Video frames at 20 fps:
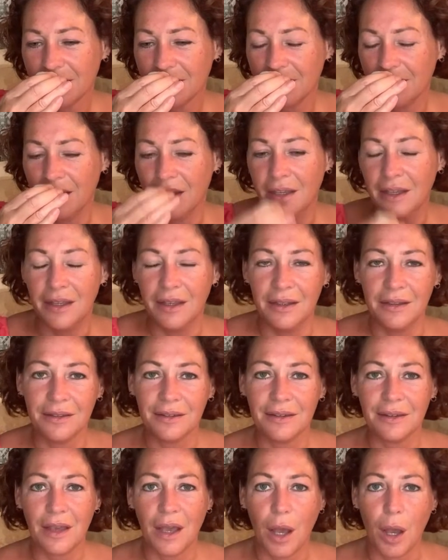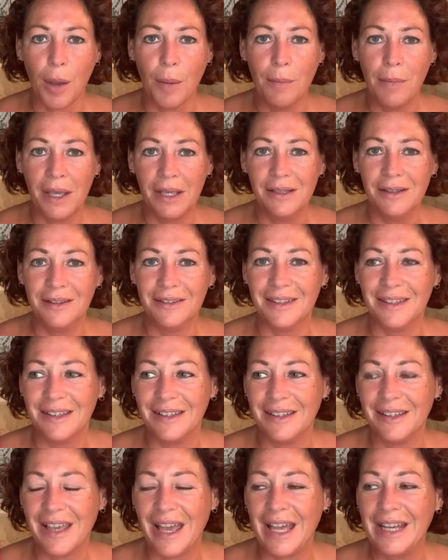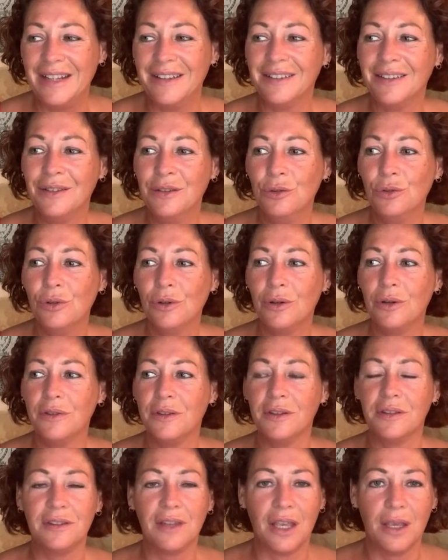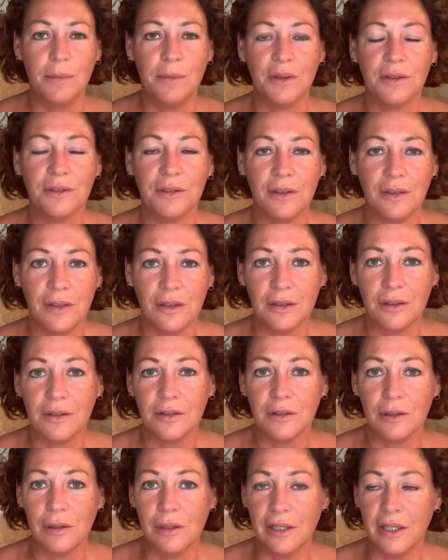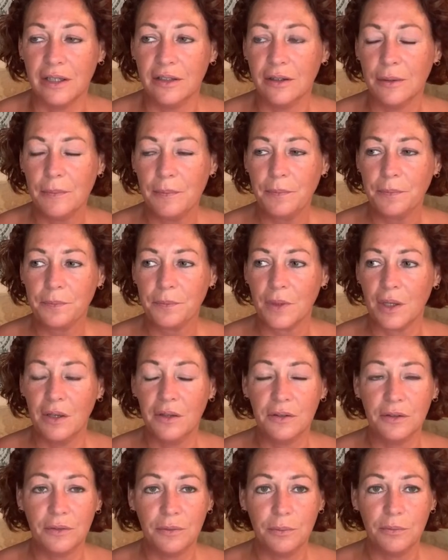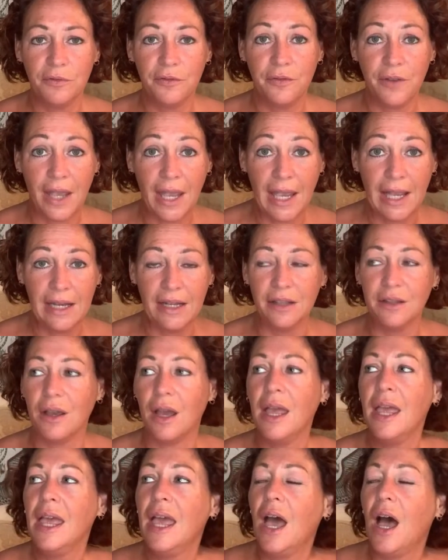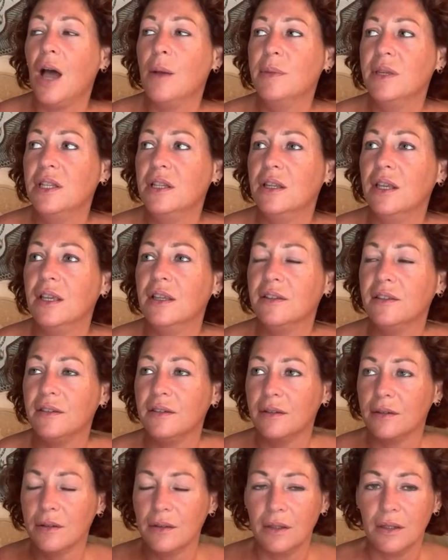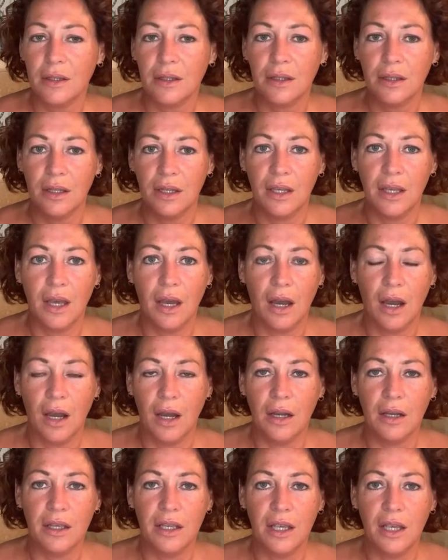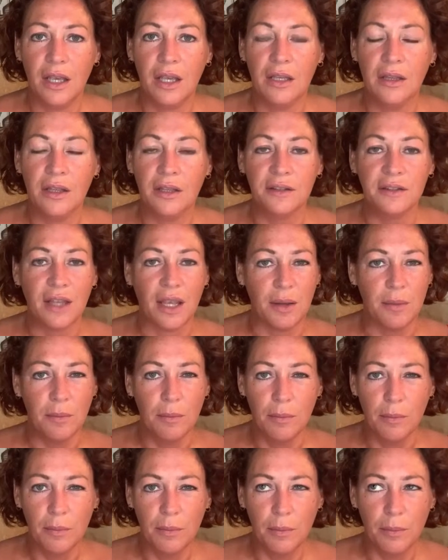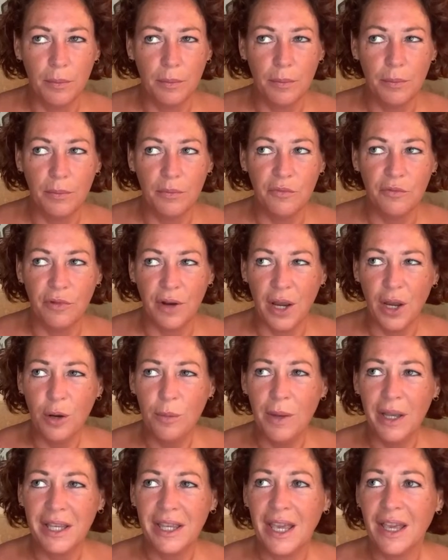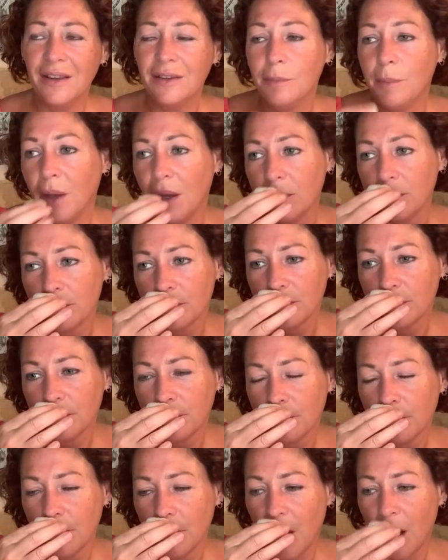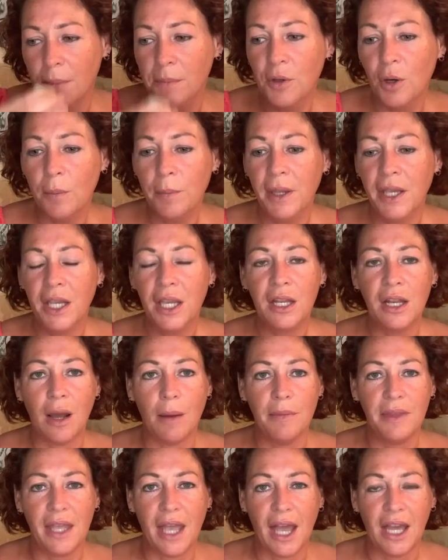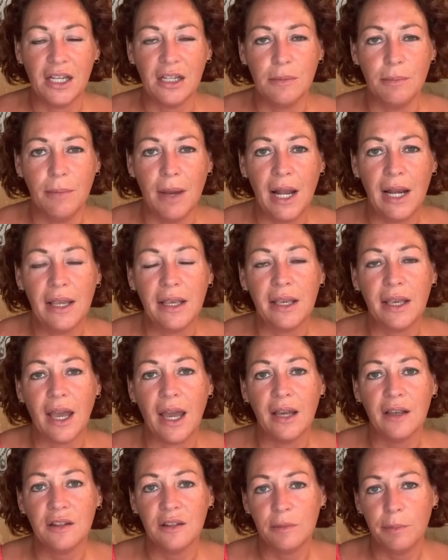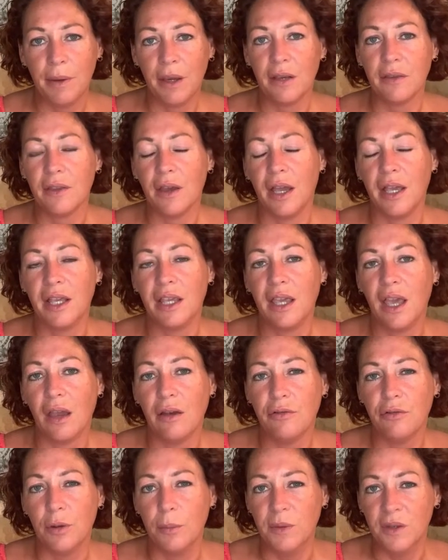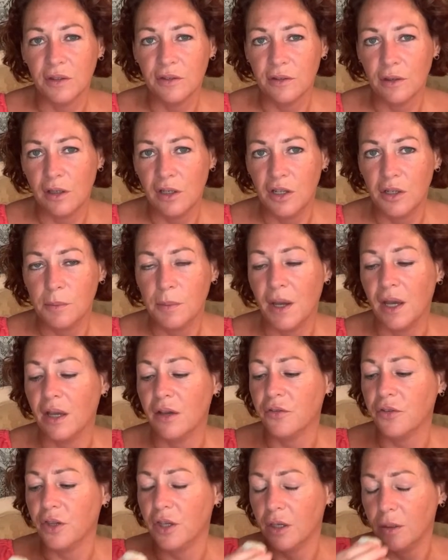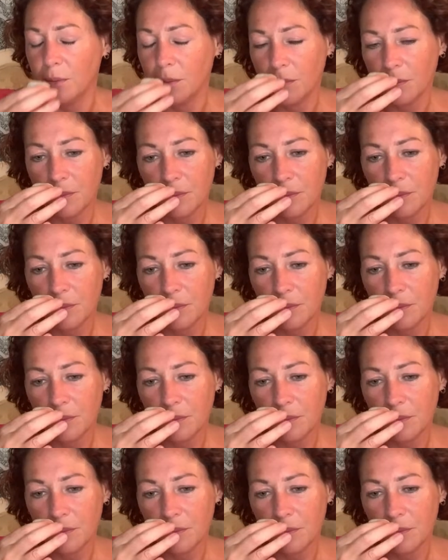It is amazing. And it's not the same as the solid. It's fairly, I mean, it's in the same realm, I guess, but I'm not picking up the animalic aspect that I get from the solid perfume.